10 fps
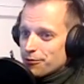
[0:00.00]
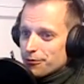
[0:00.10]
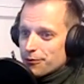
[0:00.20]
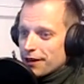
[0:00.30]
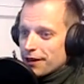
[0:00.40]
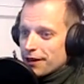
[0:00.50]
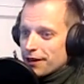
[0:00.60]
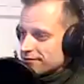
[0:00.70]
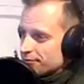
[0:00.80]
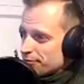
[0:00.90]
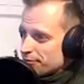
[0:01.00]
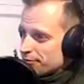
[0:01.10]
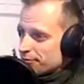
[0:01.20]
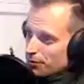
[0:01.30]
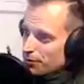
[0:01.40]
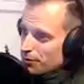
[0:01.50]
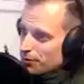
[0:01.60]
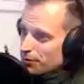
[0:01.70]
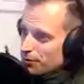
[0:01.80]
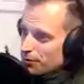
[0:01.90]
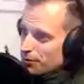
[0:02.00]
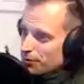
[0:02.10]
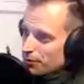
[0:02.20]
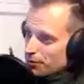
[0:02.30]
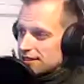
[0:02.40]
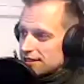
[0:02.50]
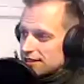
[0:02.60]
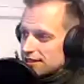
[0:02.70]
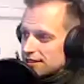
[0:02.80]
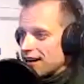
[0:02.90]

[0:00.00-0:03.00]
right? Person buying it at 1.6